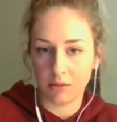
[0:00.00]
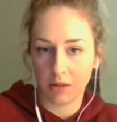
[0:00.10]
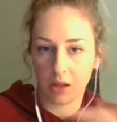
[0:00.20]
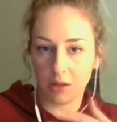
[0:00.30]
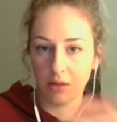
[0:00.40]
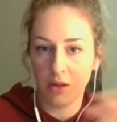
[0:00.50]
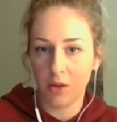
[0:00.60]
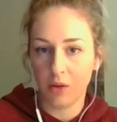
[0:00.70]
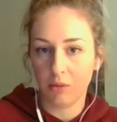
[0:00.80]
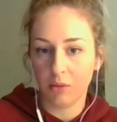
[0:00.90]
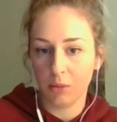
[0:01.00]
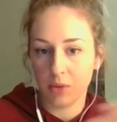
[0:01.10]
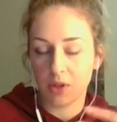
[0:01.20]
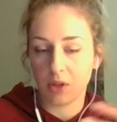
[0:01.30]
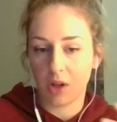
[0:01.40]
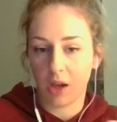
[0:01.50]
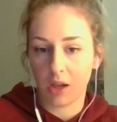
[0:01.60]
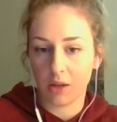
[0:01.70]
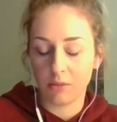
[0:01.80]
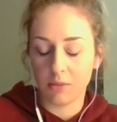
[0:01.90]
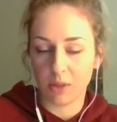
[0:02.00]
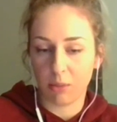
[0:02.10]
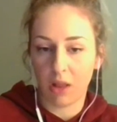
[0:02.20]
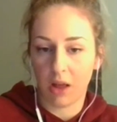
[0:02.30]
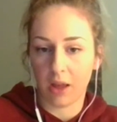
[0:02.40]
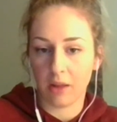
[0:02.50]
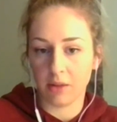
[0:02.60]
that such high supply.